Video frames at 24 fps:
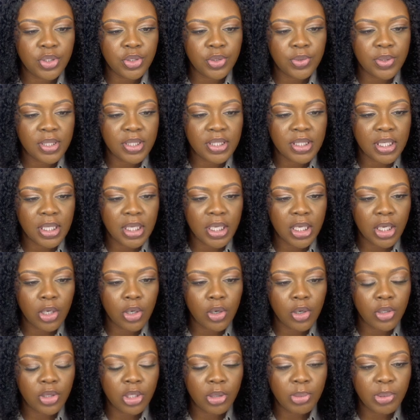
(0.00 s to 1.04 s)
do is click
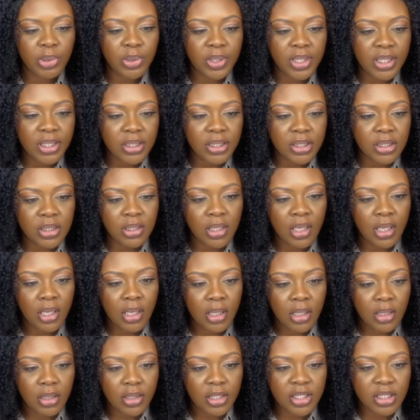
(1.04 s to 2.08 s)
on the points.
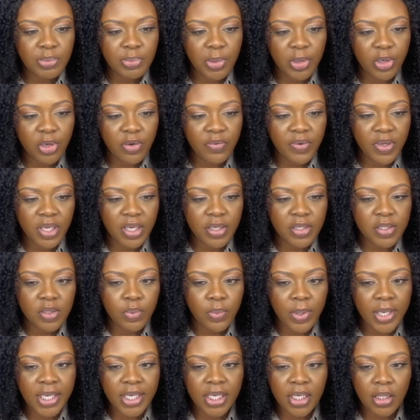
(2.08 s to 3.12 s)
This point over here is
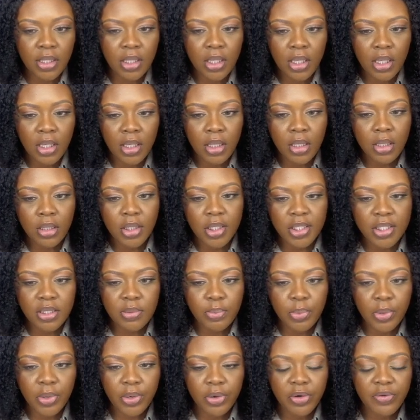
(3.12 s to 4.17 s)
white, this
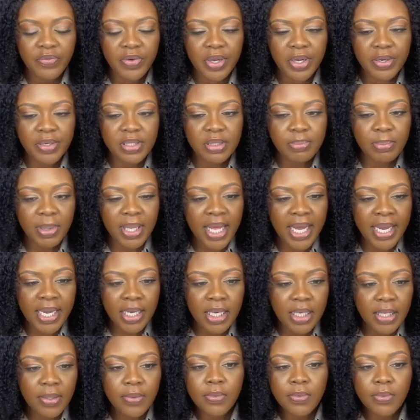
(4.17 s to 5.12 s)
point over here is black,